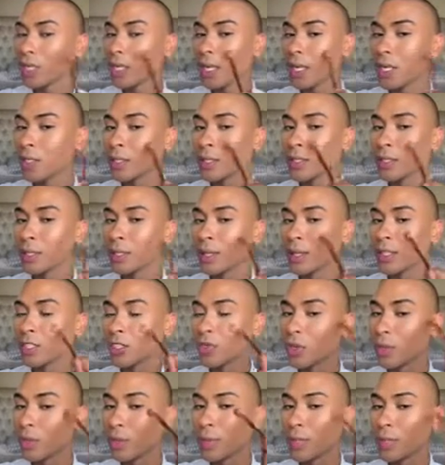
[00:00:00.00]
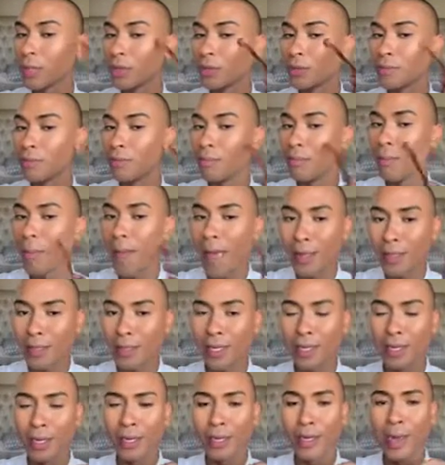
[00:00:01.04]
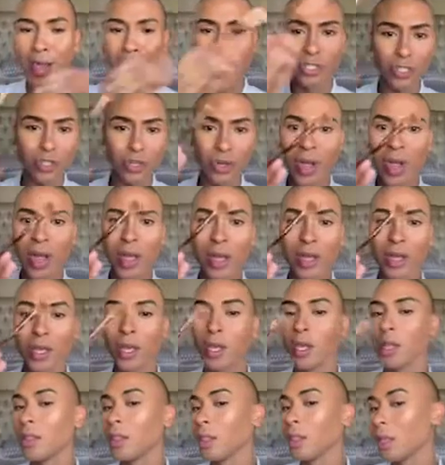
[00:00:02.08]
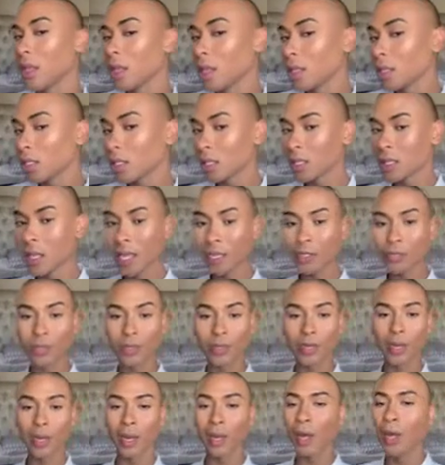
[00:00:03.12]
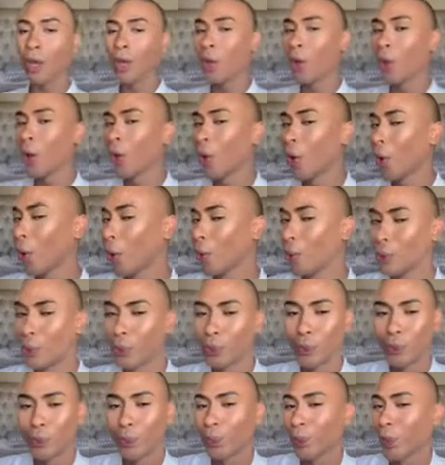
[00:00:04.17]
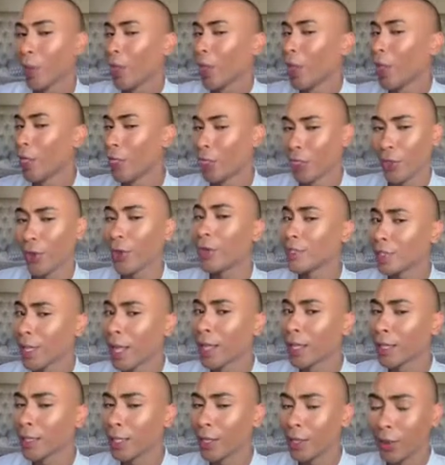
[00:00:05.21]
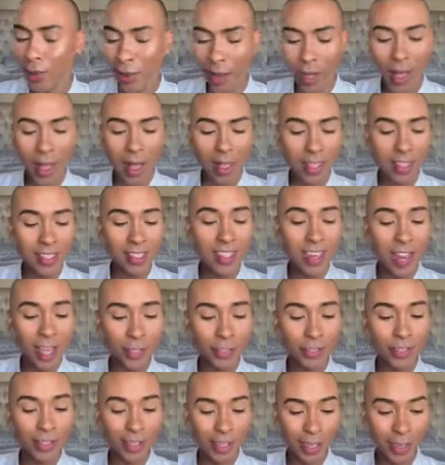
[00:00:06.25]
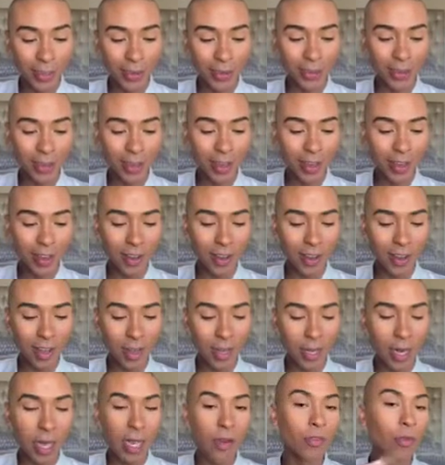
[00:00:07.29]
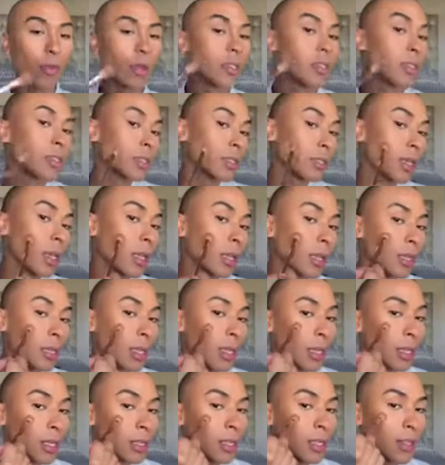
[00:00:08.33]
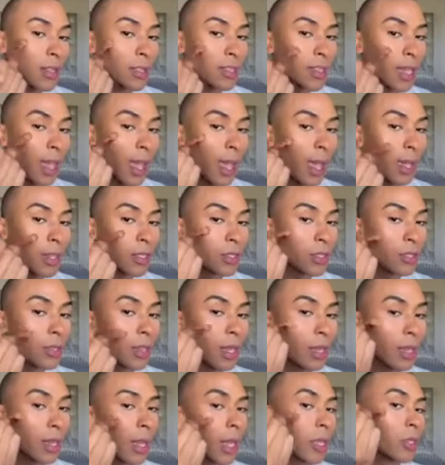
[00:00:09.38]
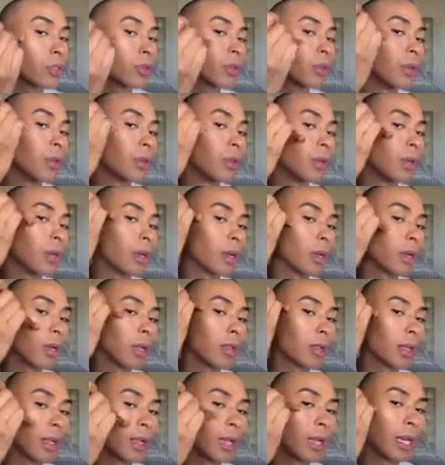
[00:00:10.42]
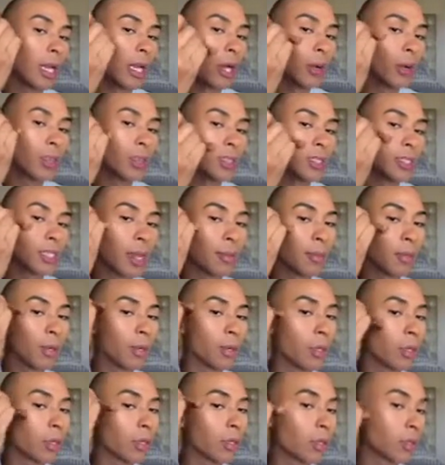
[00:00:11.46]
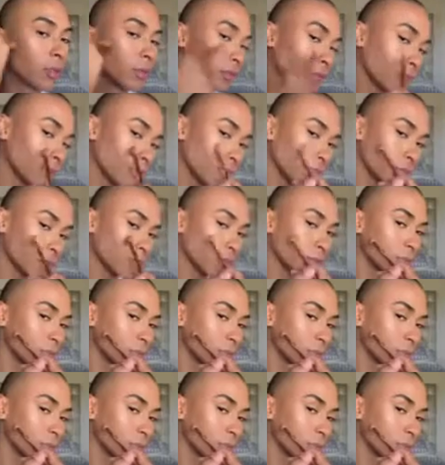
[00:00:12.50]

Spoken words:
your skin isn't extremely matte and like dry. There is a natural glow. There is that glow. There's a natural glow on everyone's skin. So this adds to that natural look and that glowy summer look.